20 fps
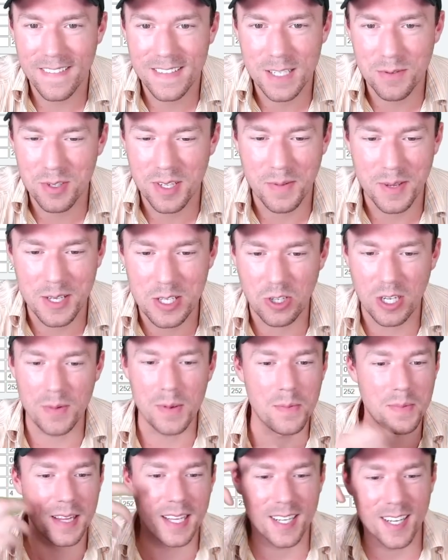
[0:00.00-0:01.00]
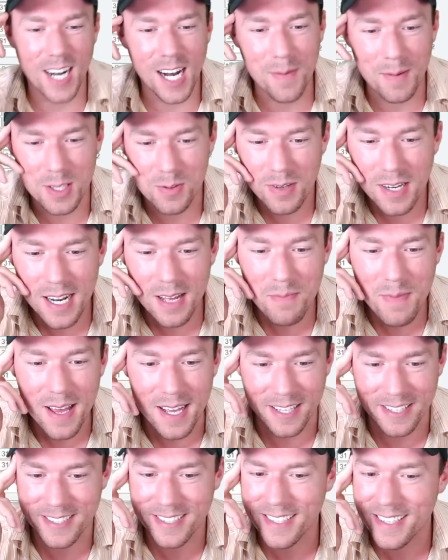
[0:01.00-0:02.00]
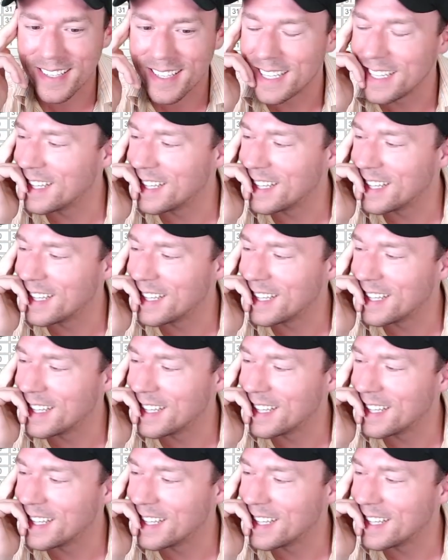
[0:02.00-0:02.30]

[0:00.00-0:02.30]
Someone's gonna be screaming in the comments. What did I miss?